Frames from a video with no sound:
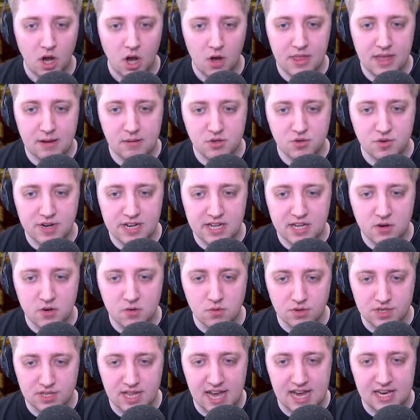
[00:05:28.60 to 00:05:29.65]
Oh, that was really
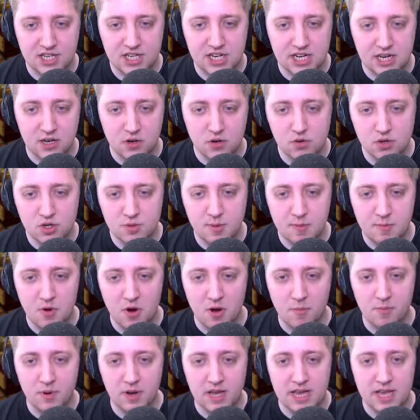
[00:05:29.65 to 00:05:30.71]
cool. So that actually launched me
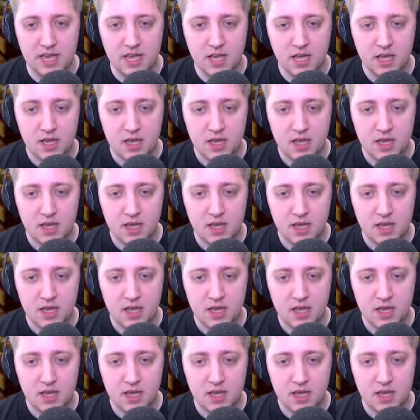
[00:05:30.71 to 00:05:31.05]
properly.